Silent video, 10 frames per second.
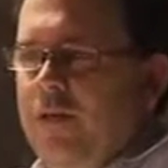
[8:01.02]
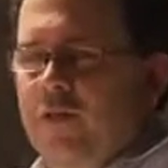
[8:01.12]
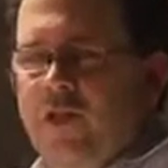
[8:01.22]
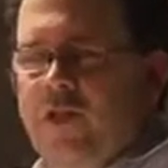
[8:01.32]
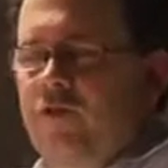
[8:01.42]

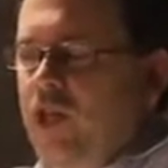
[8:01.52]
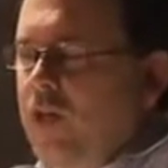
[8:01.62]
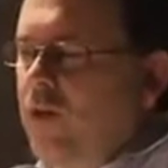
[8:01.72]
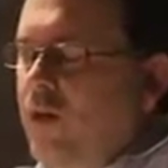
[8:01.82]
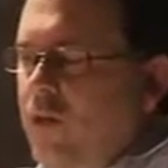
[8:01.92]
just
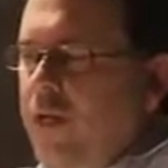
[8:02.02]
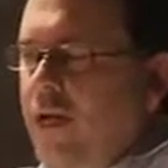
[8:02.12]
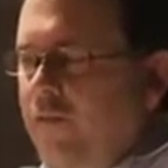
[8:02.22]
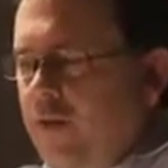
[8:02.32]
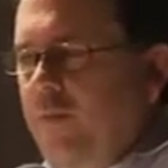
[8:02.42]
geocoding
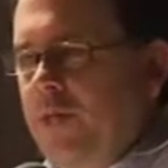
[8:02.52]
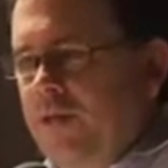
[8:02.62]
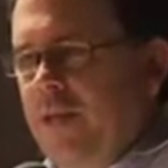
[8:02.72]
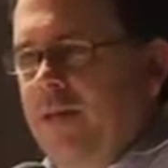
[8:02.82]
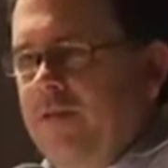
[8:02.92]
every piece
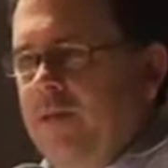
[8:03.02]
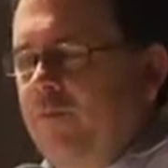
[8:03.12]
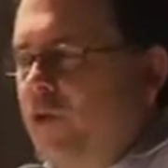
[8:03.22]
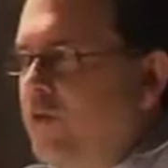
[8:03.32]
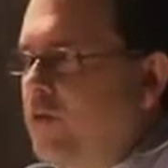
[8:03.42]
of content
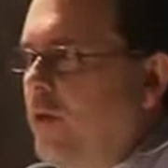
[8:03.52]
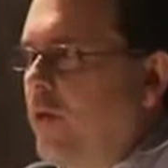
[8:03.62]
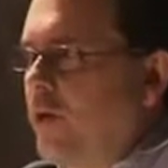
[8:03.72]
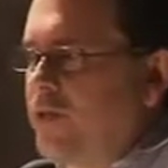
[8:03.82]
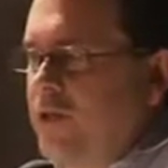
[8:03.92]
produced
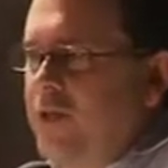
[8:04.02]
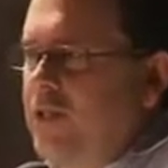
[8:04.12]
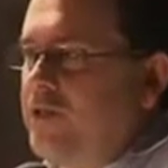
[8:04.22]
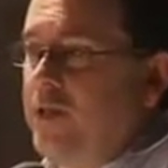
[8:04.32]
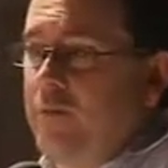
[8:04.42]
about Washington, D.C.